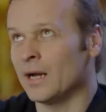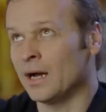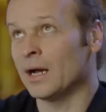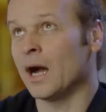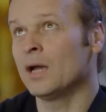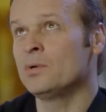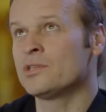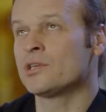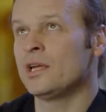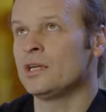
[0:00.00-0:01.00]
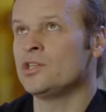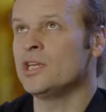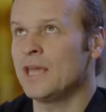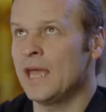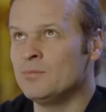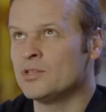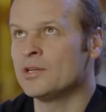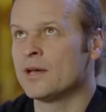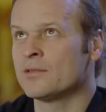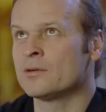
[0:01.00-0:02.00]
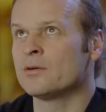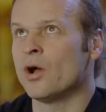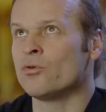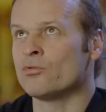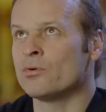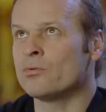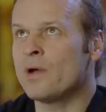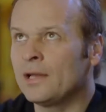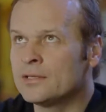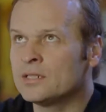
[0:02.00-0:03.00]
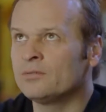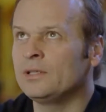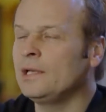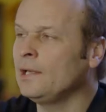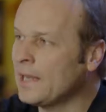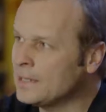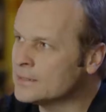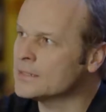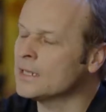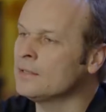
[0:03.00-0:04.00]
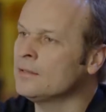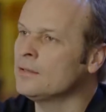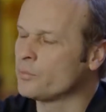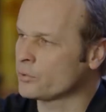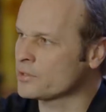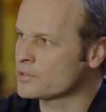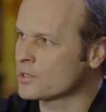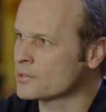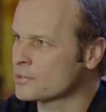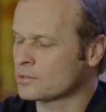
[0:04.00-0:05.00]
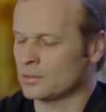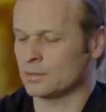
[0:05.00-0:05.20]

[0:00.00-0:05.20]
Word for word: I, I, would say that she came together relatively late in the process.